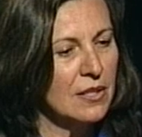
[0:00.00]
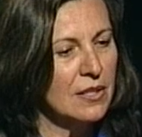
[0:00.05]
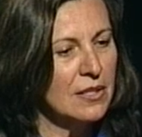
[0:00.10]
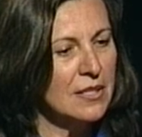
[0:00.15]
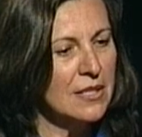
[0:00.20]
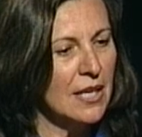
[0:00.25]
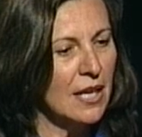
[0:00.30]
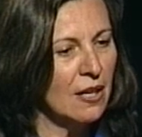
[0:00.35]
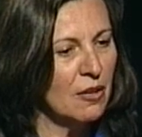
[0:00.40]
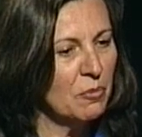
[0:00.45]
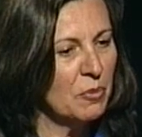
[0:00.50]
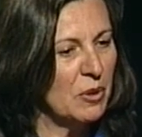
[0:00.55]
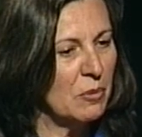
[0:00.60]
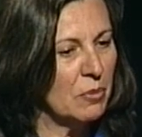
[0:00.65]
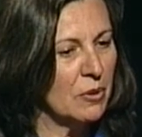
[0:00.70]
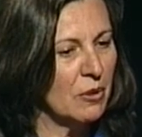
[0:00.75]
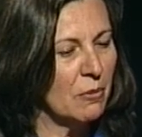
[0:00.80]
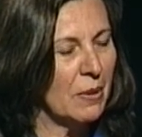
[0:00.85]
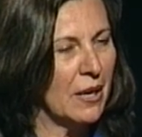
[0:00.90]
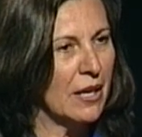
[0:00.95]
tell
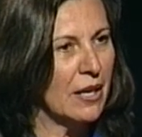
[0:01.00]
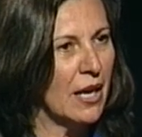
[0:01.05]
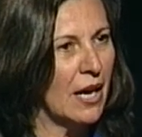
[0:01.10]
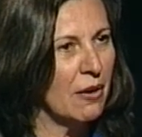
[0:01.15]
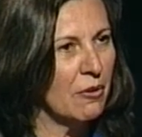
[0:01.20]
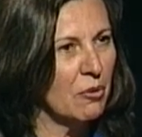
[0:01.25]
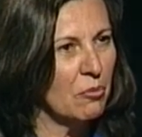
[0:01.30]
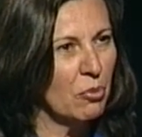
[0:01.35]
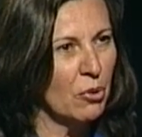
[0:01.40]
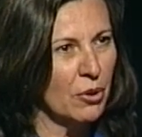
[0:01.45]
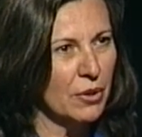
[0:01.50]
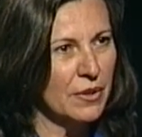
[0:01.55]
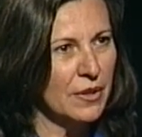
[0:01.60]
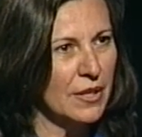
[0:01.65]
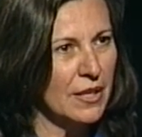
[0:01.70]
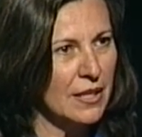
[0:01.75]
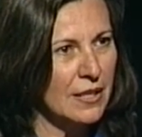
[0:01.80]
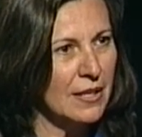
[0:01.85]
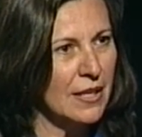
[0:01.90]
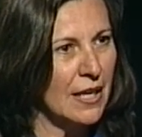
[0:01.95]
people about how important
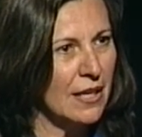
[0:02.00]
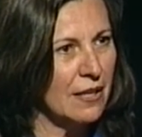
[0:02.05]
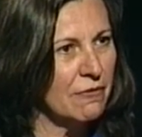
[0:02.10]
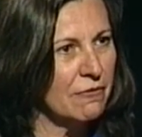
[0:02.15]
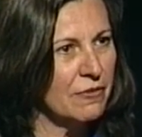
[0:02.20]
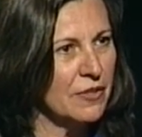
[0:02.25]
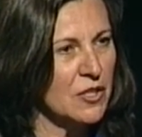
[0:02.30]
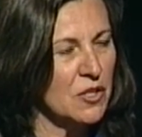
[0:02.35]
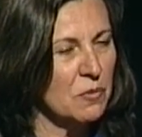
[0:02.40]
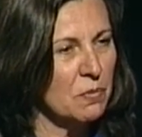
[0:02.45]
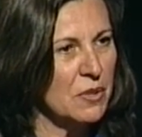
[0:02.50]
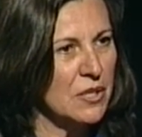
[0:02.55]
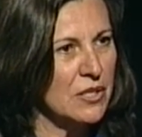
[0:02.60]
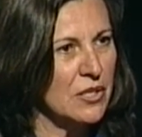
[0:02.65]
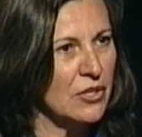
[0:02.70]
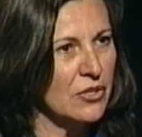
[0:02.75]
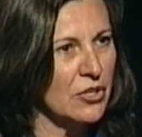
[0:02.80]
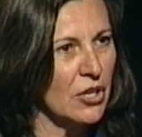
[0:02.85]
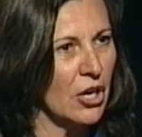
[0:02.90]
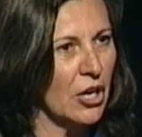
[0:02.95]
the native fish
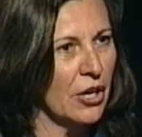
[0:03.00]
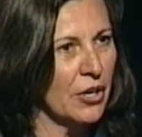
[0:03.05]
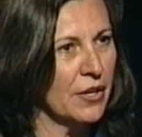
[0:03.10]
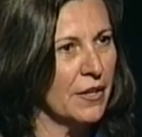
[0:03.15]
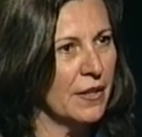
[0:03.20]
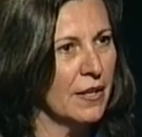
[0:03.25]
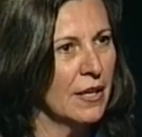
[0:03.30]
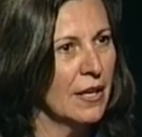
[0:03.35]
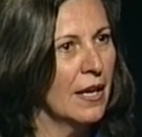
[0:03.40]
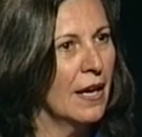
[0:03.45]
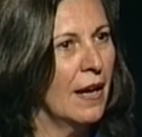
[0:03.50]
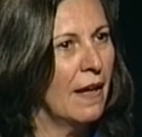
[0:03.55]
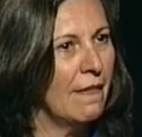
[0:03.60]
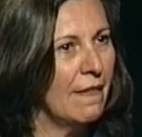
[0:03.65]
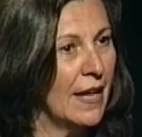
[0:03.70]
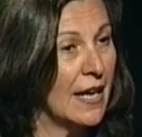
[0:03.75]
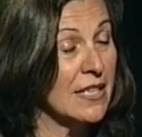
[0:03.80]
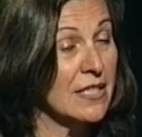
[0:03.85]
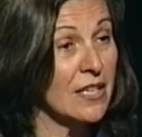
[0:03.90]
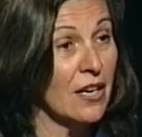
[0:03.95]
species are, and
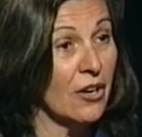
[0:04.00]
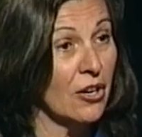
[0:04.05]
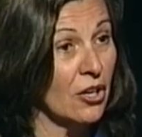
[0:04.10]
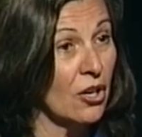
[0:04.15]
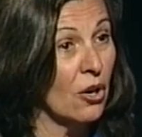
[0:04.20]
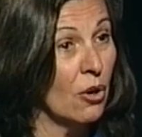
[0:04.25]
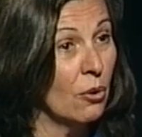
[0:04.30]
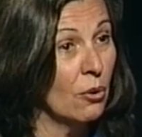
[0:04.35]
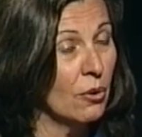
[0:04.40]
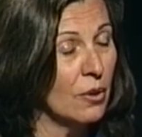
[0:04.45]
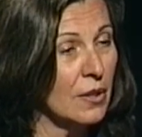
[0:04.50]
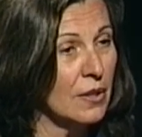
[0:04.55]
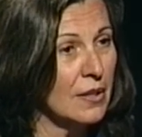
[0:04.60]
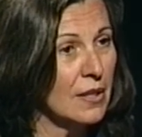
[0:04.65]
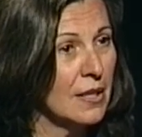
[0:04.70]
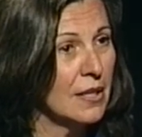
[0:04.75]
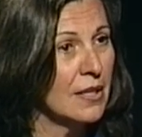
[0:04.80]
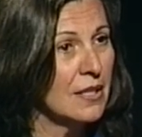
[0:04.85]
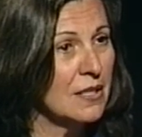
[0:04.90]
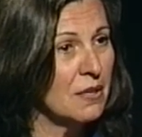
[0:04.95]
that's our goal,
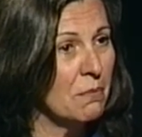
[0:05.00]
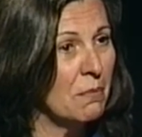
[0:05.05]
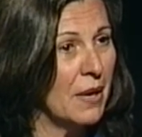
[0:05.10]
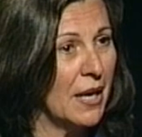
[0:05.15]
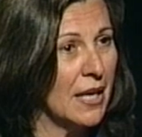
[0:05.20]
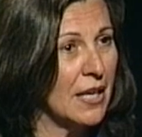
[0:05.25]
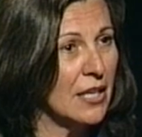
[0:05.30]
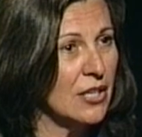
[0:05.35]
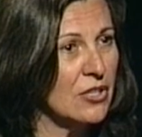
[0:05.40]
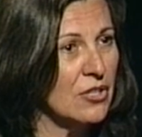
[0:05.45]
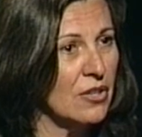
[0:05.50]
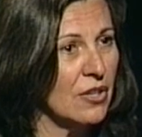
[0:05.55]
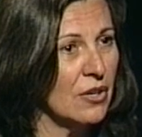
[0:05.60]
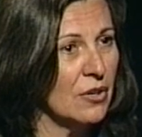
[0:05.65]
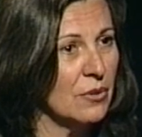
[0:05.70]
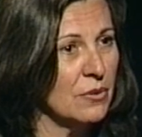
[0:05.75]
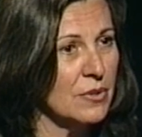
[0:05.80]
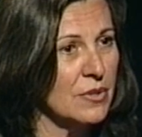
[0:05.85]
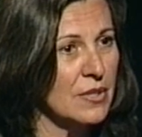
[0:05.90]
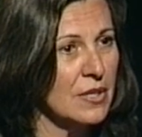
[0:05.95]
to manage
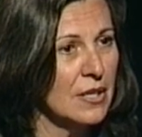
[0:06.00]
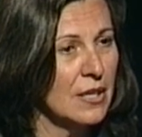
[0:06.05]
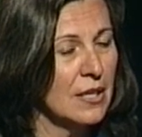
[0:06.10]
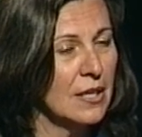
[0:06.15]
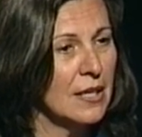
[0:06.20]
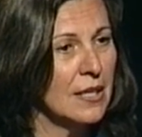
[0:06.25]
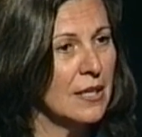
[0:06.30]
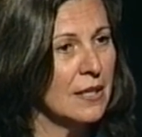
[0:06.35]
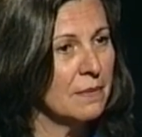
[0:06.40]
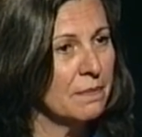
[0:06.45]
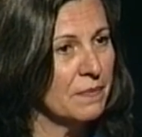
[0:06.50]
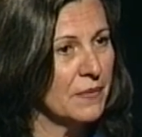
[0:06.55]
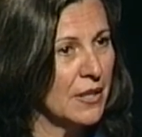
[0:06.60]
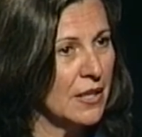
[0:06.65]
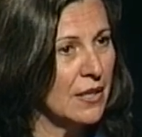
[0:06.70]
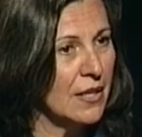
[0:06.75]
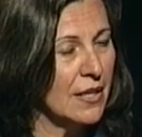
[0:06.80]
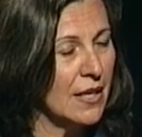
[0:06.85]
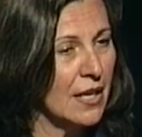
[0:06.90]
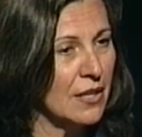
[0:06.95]
those
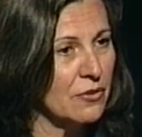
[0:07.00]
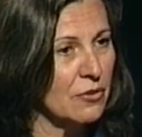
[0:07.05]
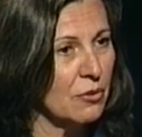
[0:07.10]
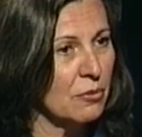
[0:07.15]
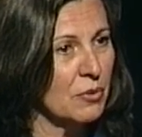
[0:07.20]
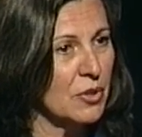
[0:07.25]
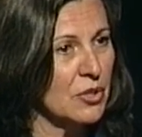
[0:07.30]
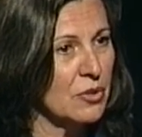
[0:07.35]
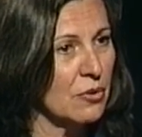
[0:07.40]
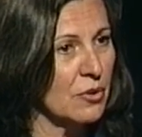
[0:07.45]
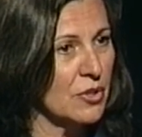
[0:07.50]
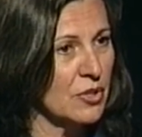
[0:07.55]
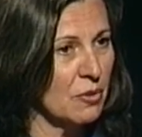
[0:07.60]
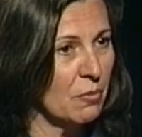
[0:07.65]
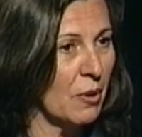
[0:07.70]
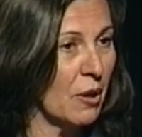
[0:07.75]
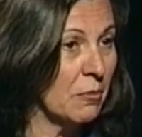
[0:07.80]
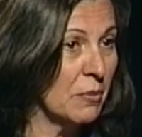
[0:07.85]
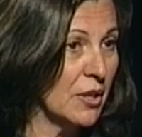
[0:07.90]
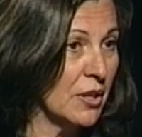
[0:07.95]
in the Natural Resource
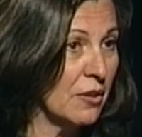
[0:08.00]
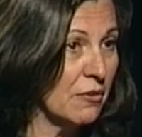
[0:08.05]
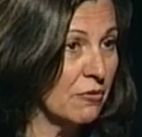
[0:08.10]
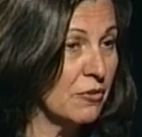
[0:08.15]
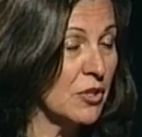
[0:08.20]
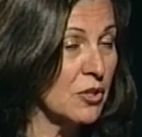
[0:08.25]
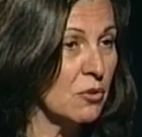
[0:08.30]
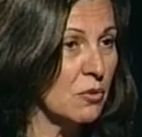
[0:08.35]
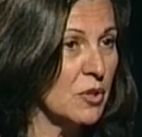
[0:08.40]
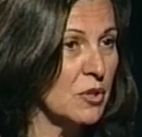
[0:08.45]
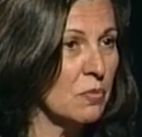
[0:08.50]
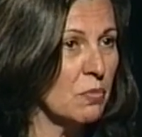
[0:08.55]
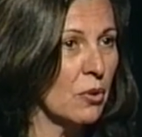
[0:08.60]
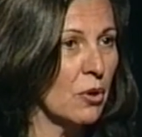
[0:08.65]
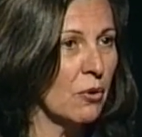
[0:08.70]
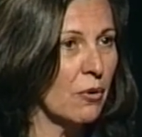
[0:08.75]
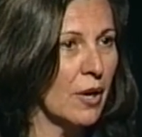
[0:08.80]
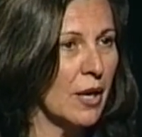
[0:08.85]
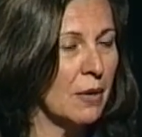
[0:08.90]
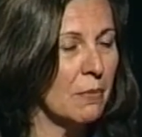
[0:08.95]
Department, in the Fisheries
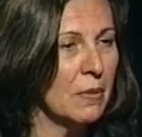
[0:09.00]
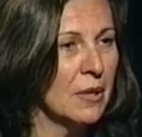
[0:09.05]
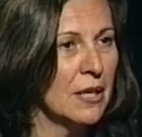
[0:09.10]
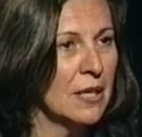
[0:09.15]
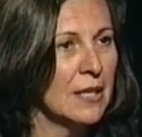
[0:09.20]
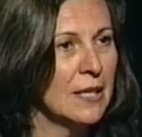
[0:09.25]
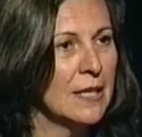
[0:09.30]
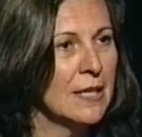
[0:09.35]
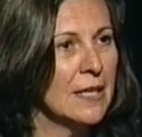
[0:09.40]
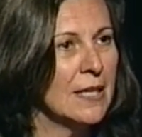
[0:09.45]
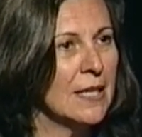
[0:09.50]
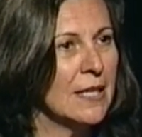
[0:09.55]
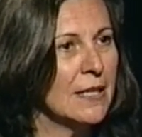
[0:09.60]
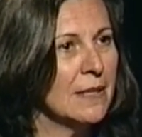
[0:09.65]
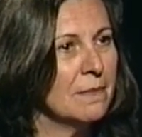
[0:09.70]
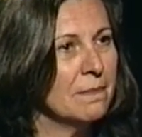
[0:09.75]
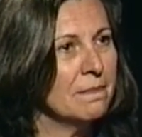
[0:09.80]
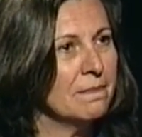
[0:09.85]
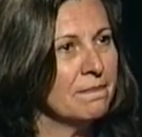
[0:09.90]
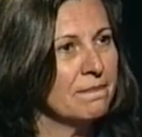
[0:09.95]
Program,
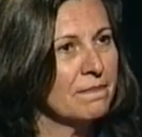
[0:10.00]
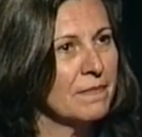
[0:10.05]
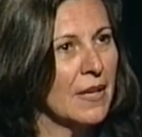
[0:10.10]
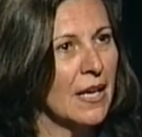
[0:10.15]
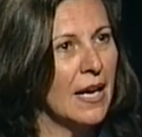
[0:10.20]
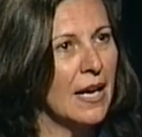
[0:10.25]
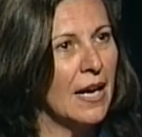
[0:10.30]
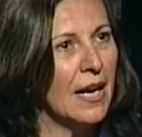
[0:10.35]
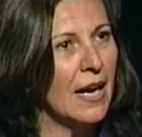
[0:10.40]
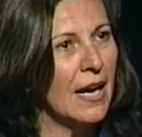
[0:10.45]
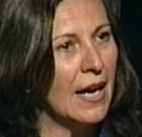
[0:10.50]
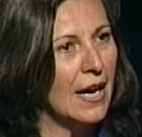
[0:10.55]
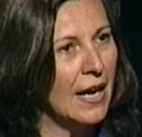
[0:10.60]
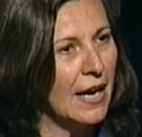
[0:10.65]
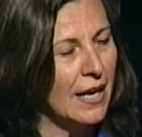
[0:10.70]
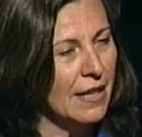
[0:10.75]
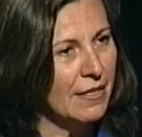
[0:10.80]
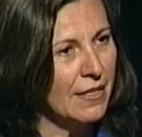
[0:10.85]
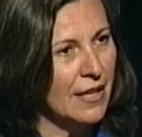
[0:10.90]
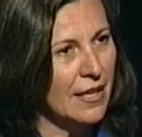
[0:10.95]

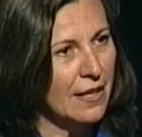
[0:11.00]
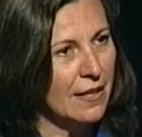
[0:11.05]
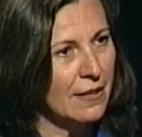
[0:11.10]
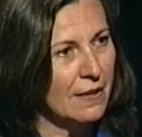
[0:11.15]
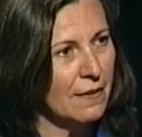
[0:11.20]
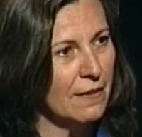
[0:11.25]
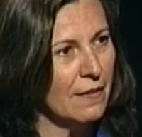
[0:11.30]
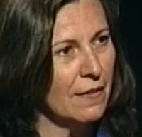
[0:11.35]
I think